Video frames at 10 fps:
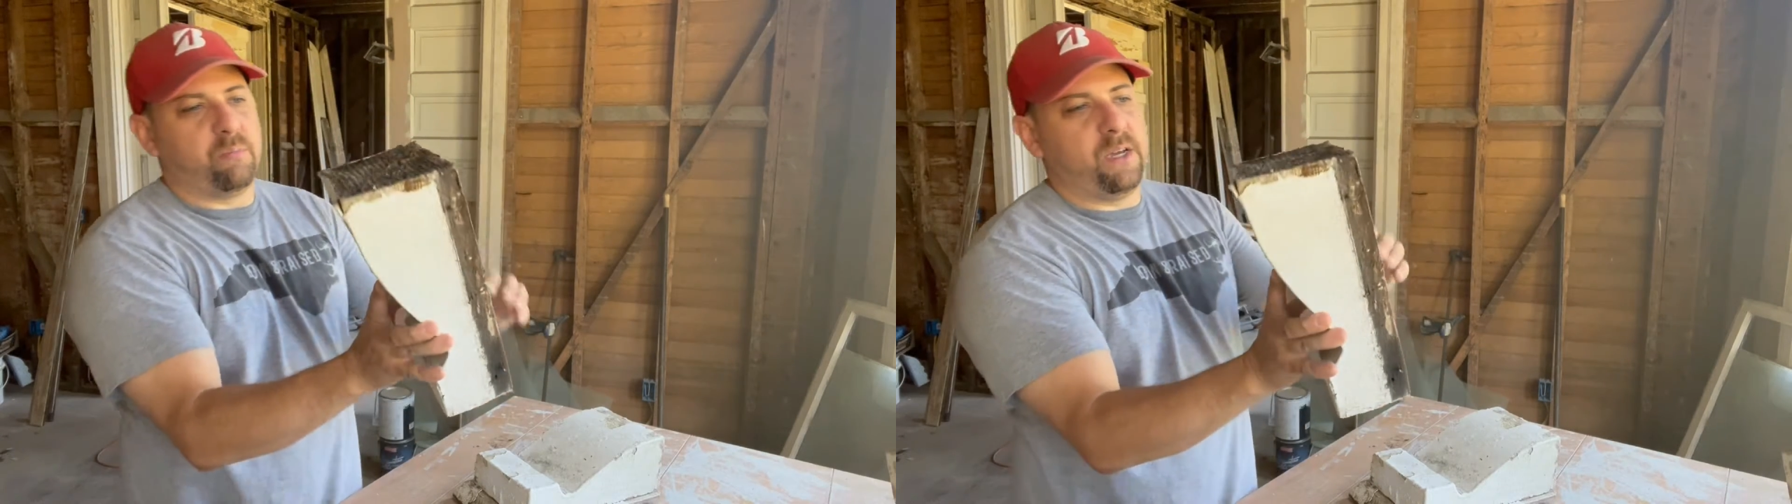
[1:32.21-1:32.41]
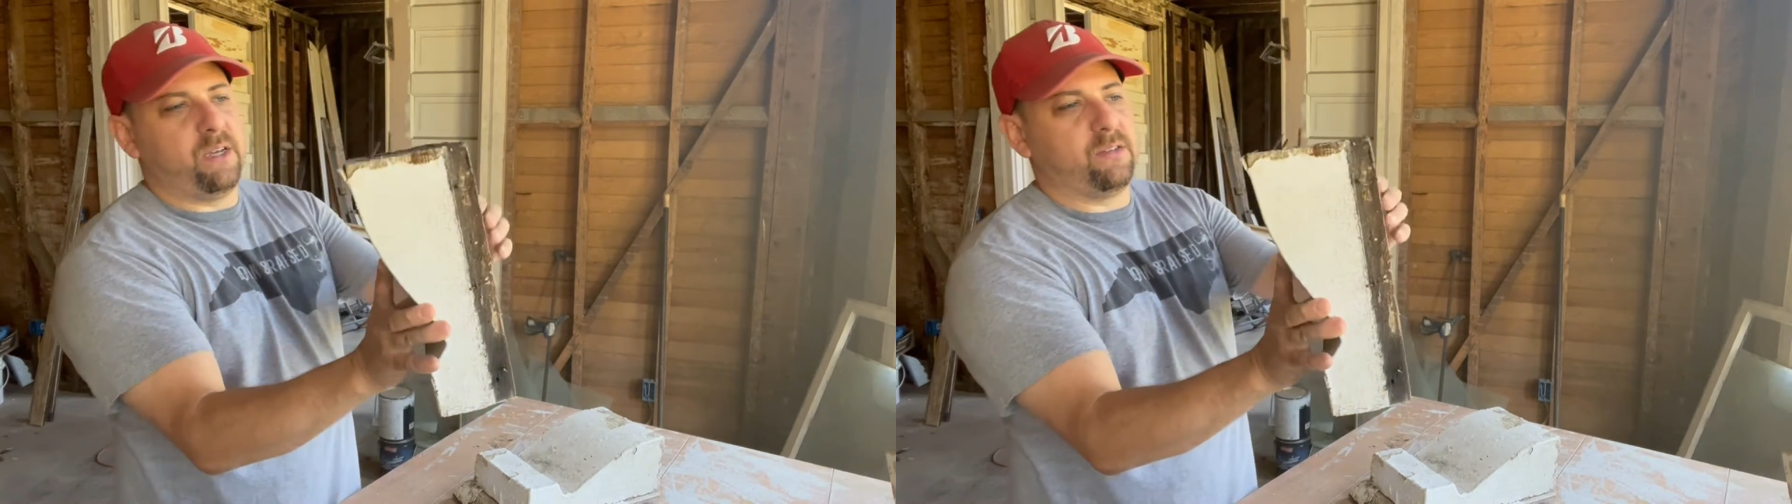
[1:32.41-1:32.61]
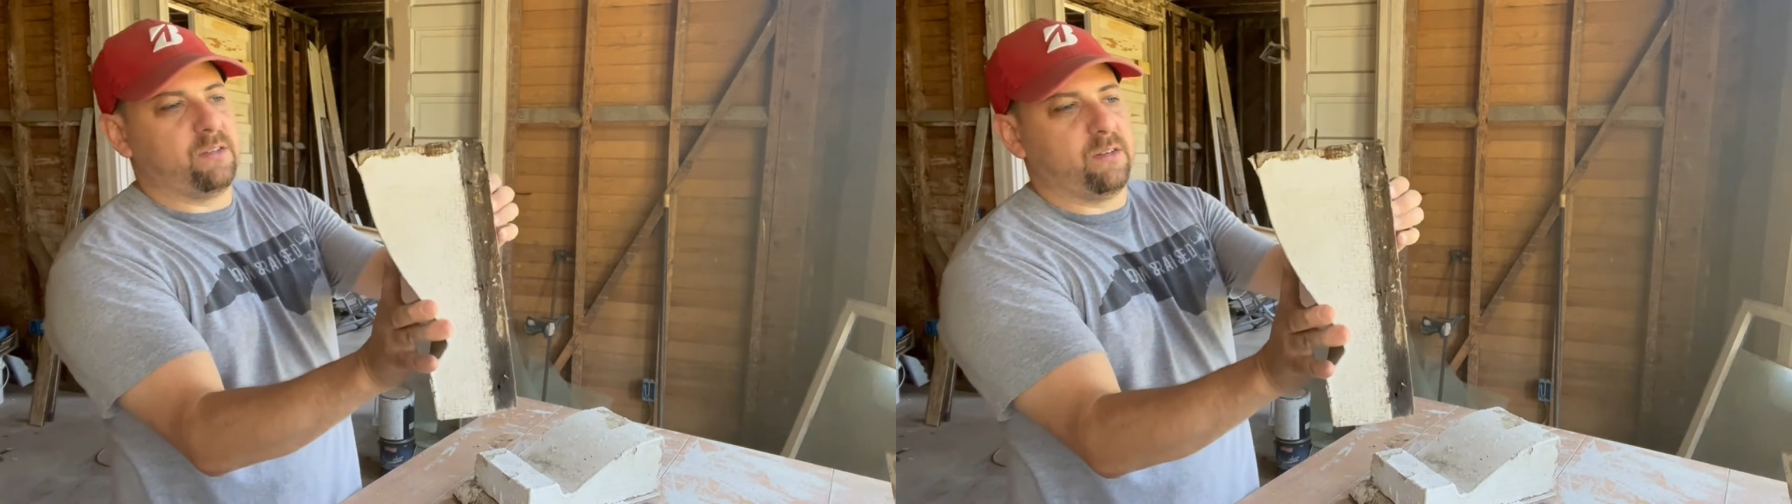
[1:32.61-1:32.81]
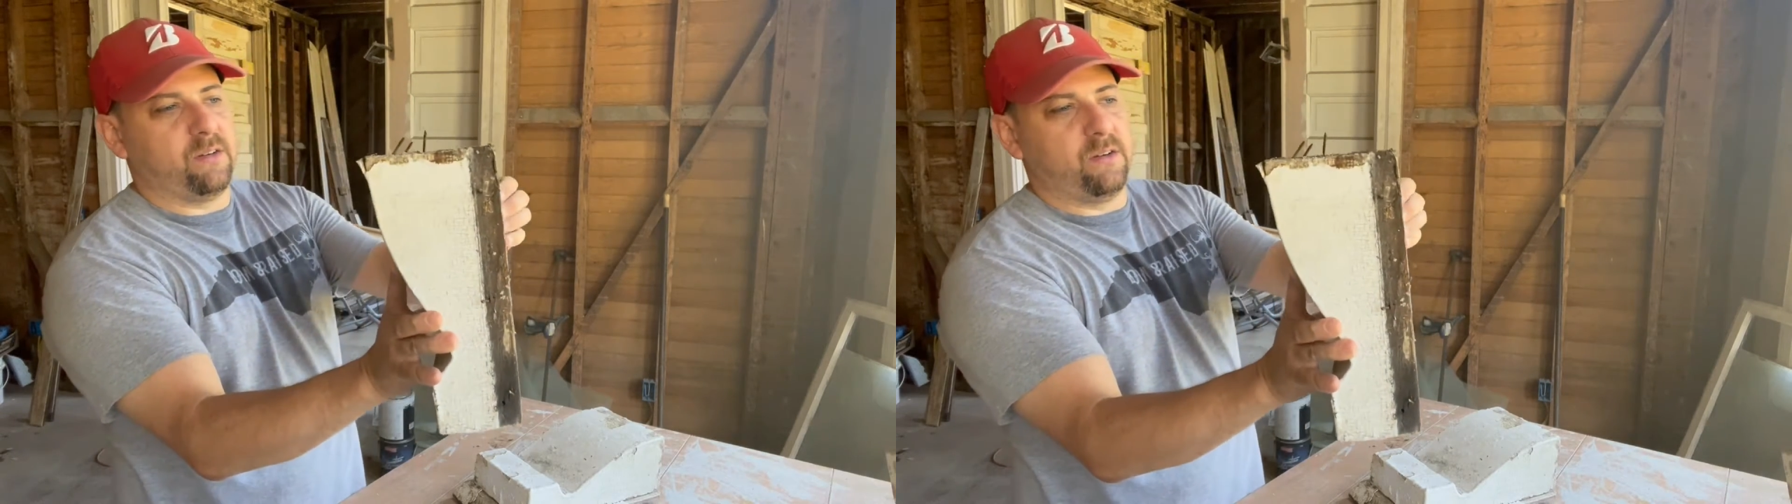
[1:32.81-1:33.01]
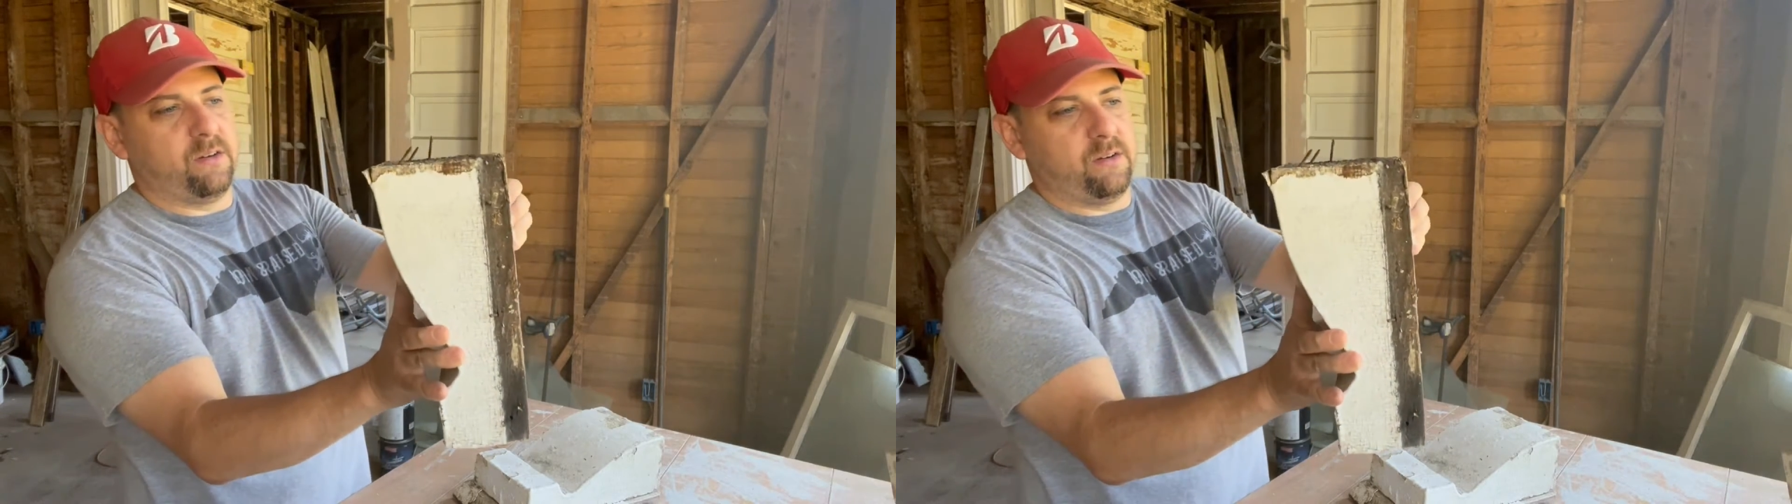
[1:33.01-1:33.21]
piece
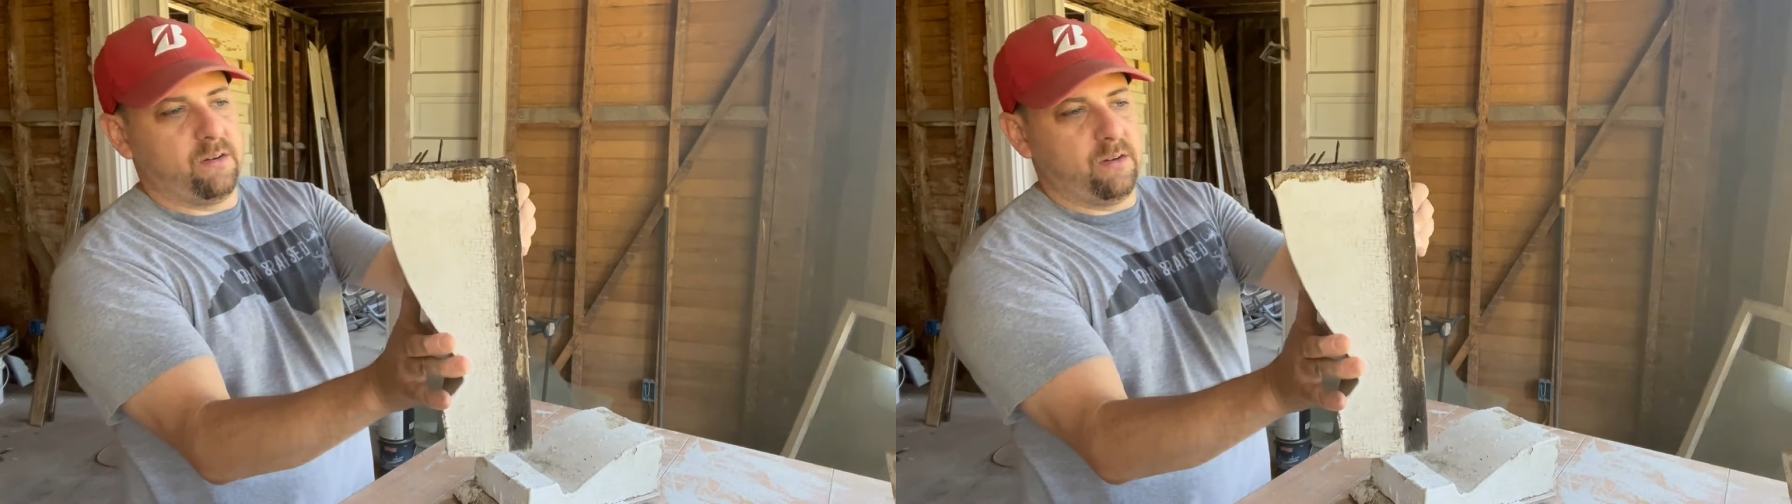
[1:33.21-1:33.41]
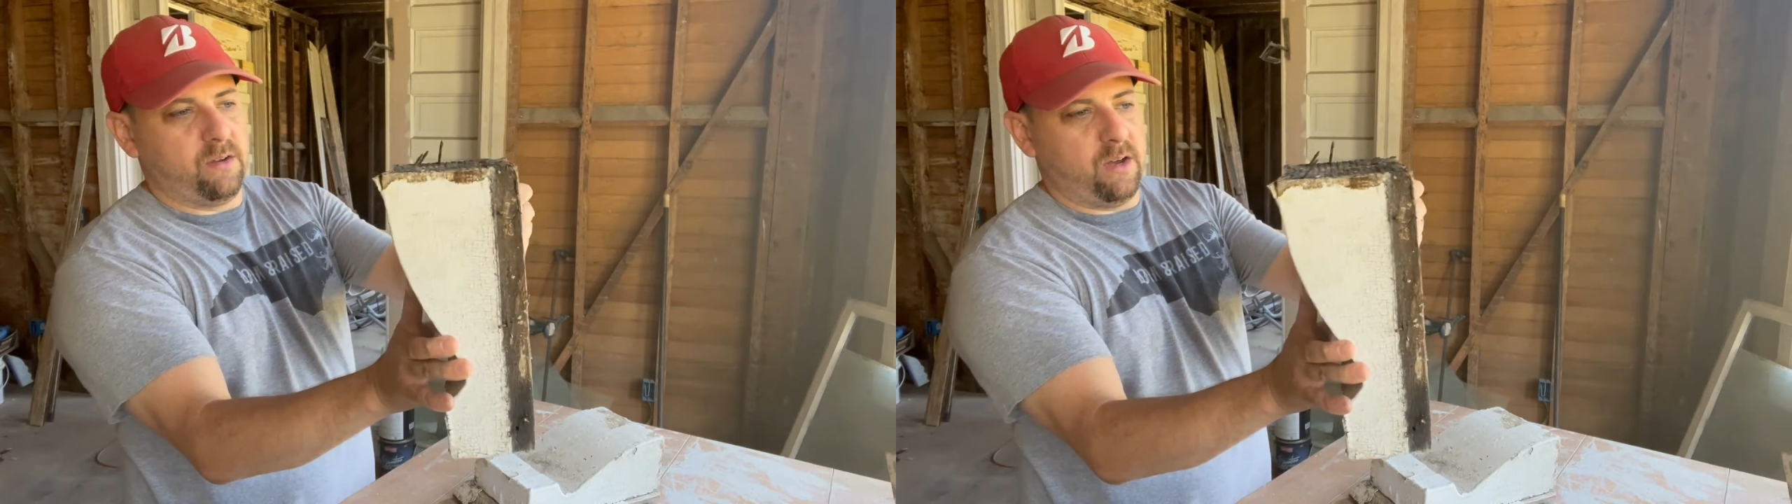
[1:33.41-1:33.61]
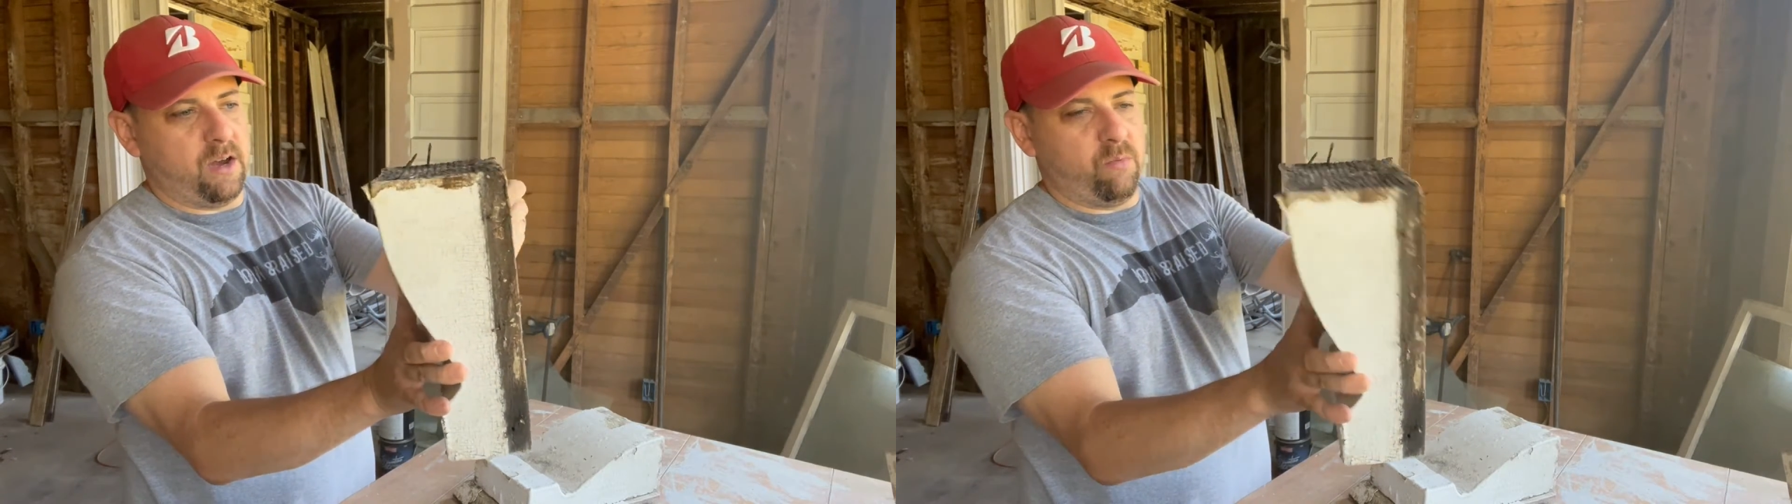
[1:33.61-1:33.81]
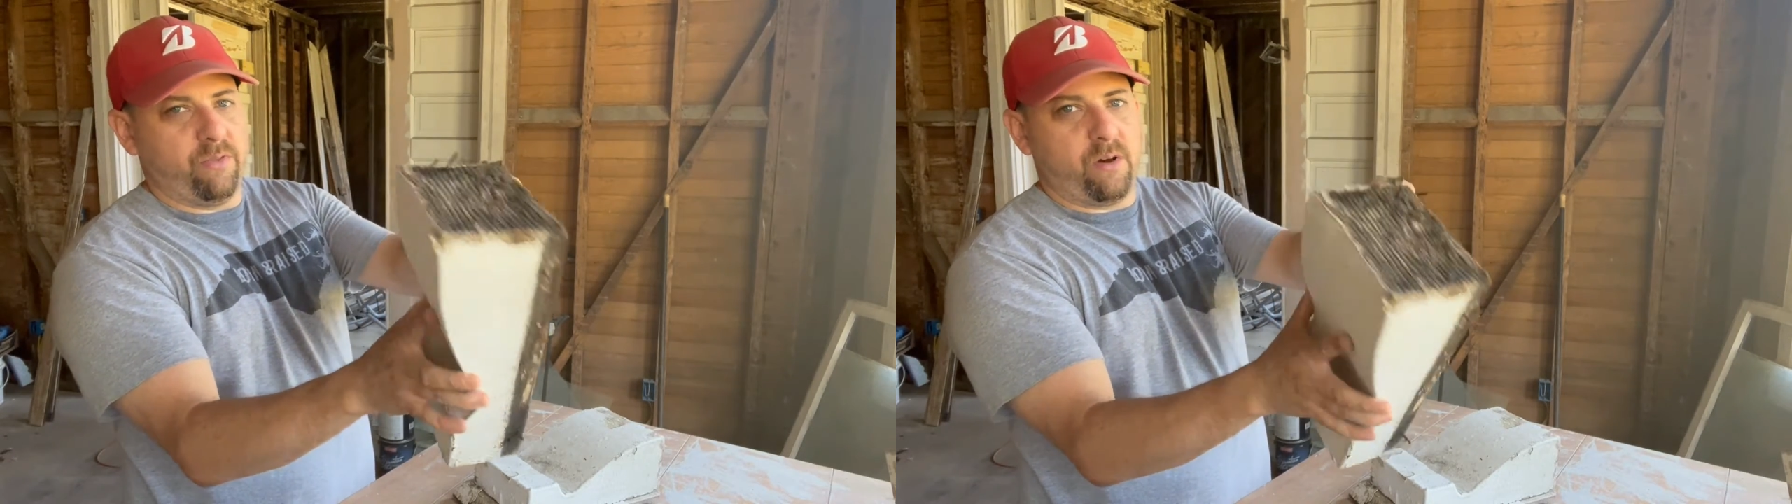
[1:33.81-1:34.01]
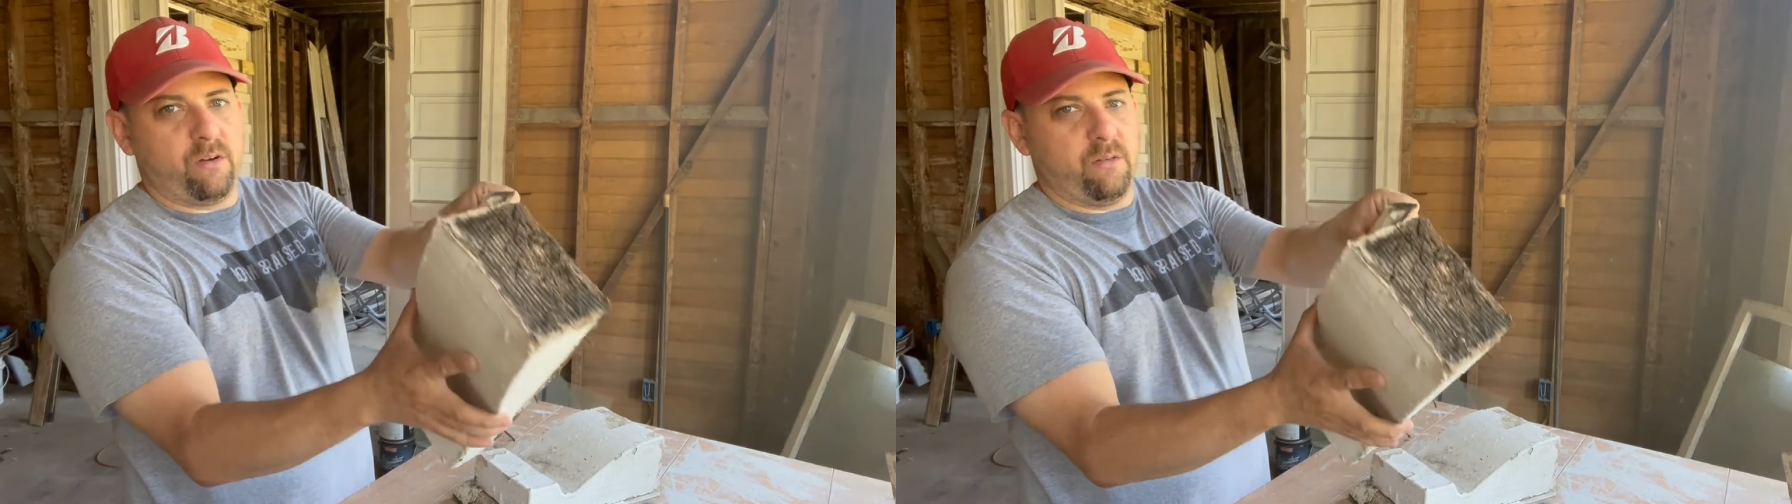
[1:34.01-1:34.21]
with
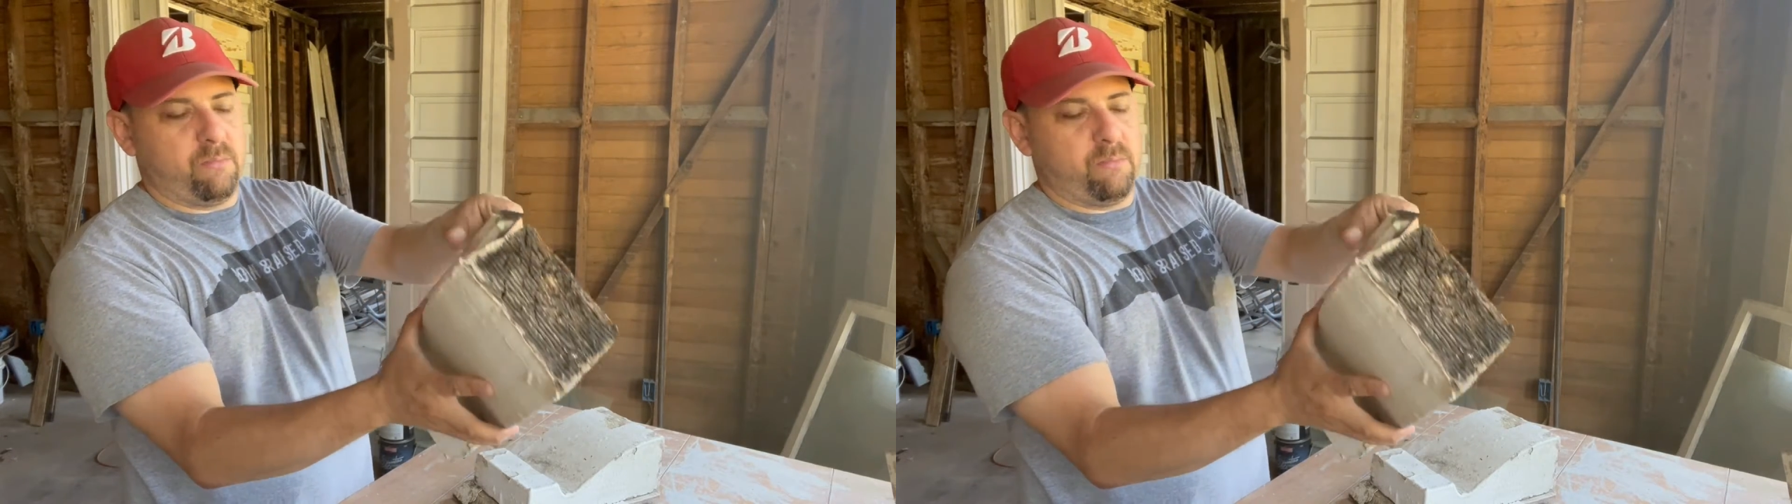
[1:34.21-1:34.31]
all the